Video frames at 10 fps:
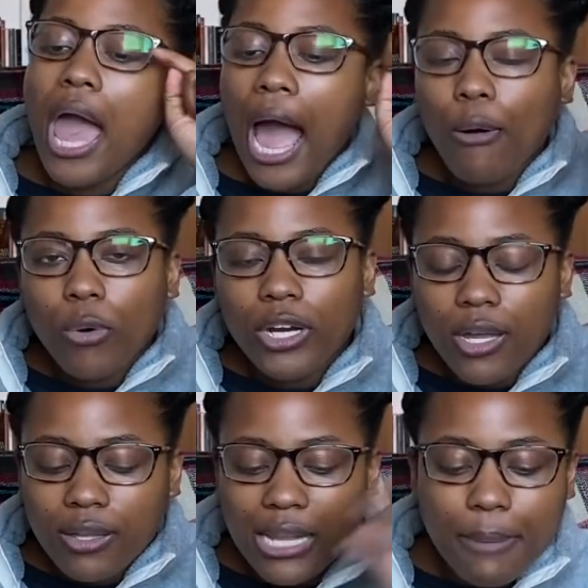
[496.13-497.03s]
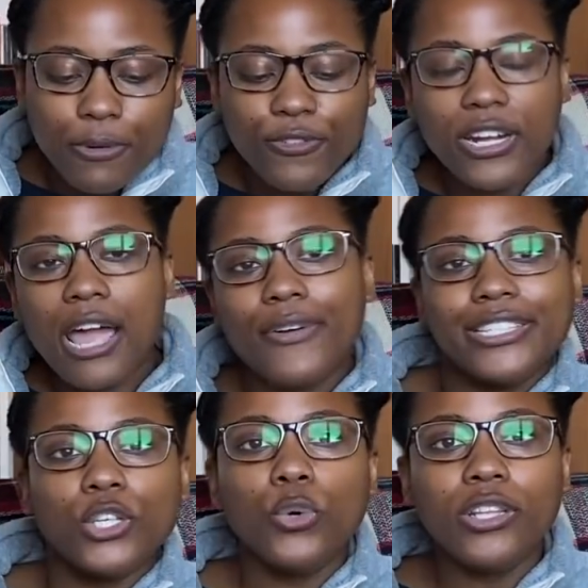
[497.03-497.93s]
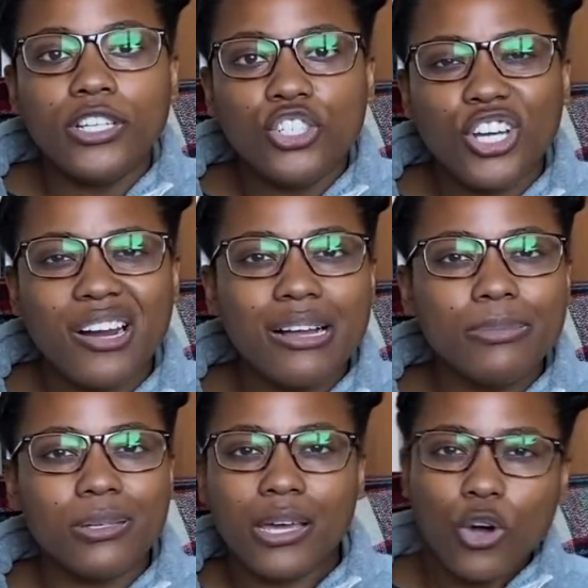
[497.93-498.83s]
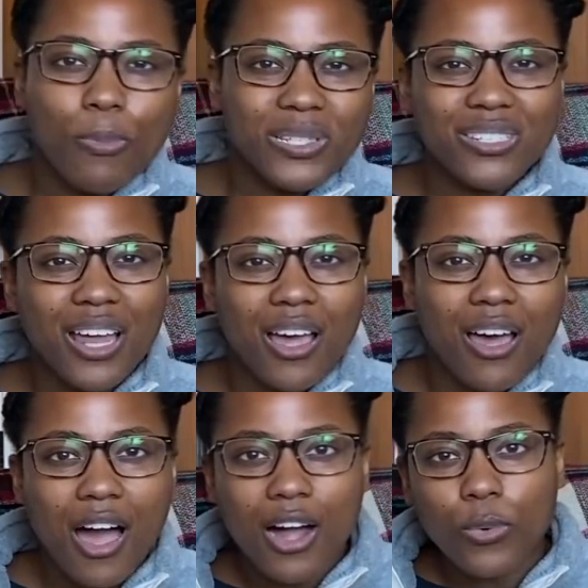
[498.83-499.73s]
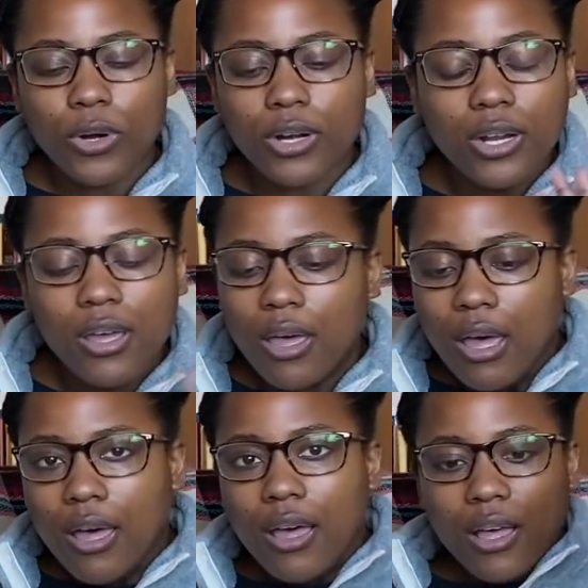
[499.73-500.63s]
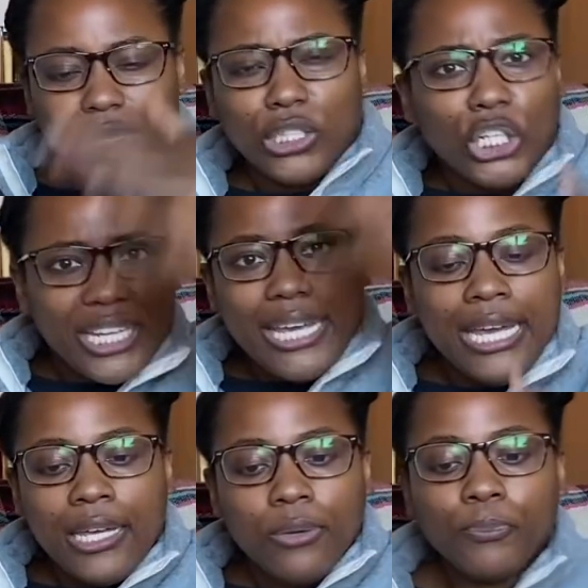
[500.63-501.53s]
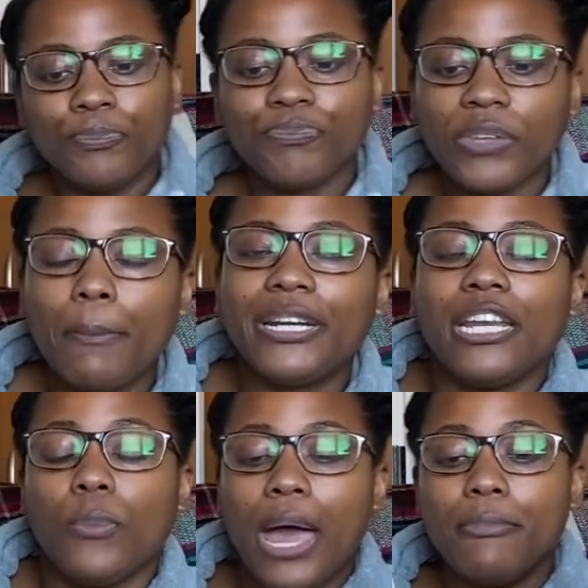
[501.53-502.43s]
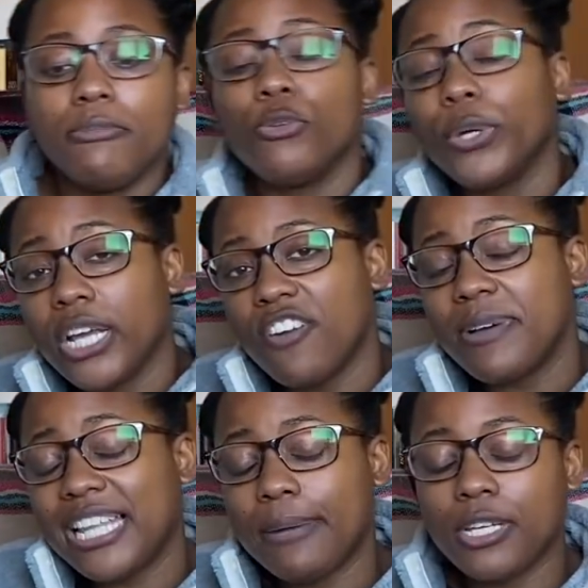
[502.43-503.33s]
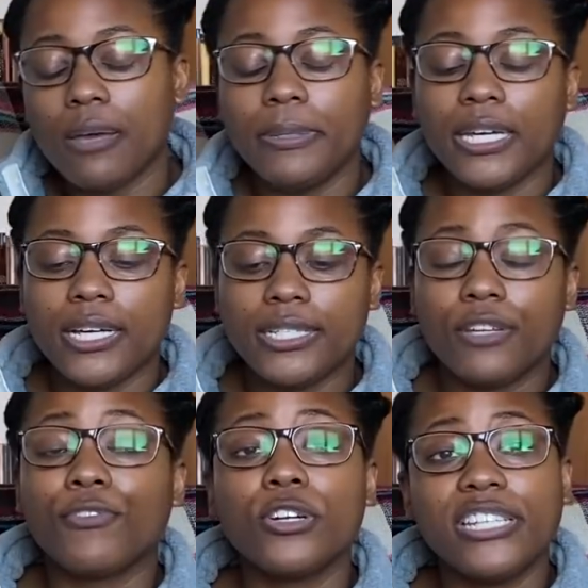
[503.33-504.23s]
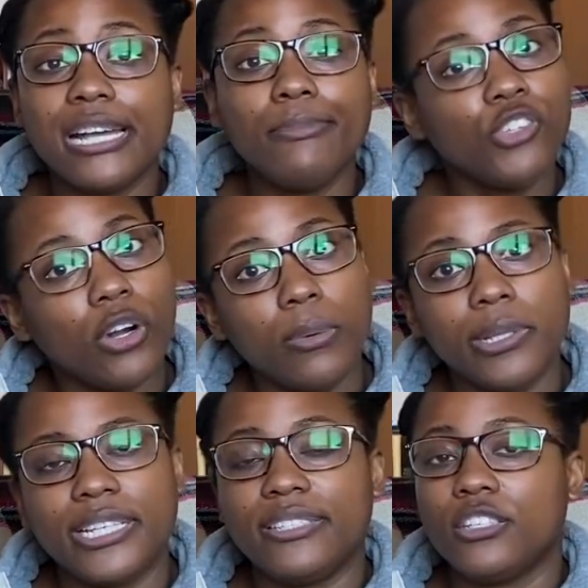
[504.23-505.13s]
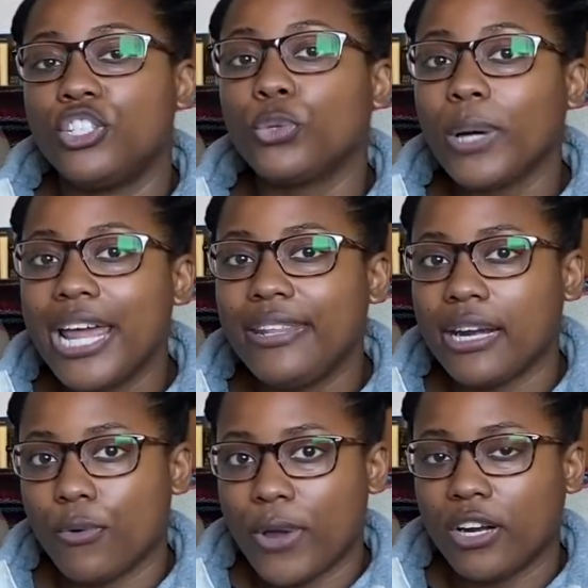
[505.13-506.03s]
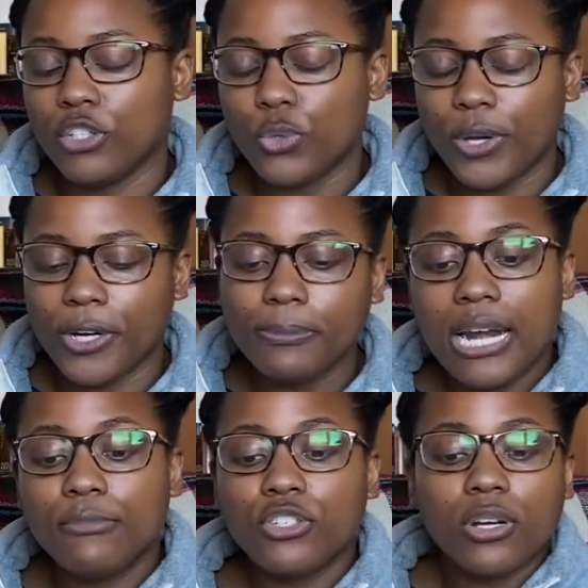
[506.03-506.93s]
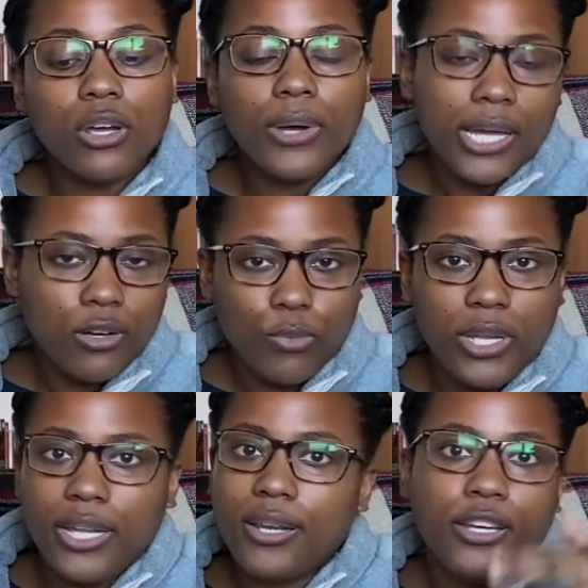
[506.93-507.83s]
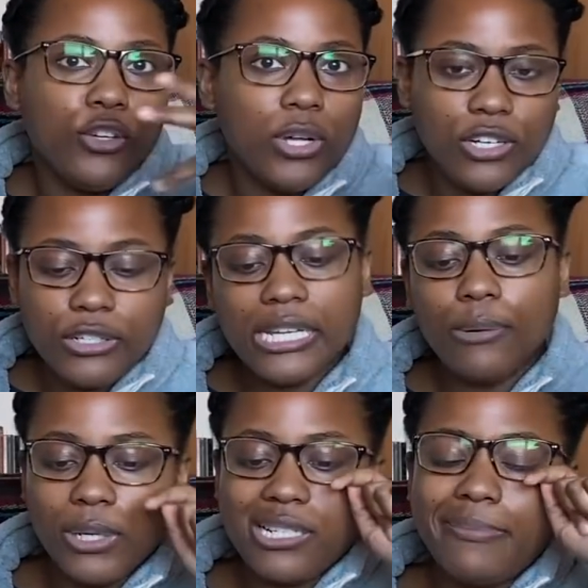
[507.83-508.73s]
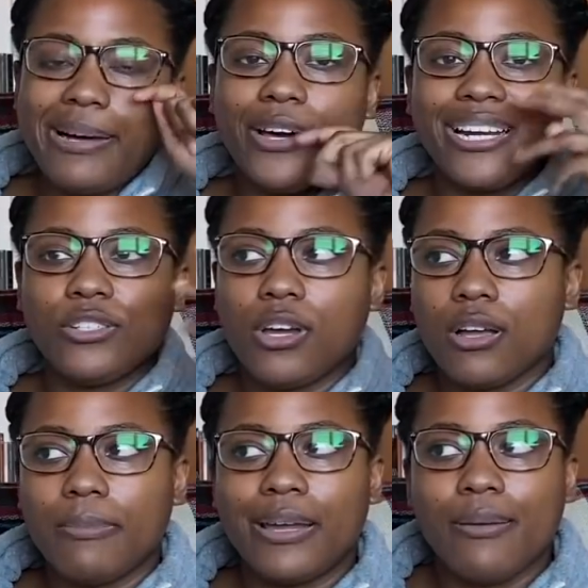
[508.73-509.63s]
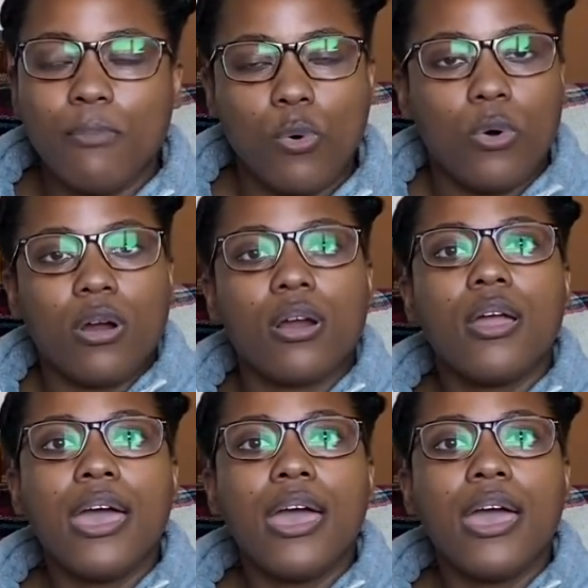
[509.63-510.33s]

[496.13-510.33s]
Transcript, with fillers: I'm working on that. But for now, I scooted this chair up, so I hope it's not awkward looking. But anyway, I'm gonna be reading off my laptop because the first thing I'm starting with is this thread that I read on Twitter. I'm just gonna go ahead and read it and you'll understand what it's about, and I'll talk about it more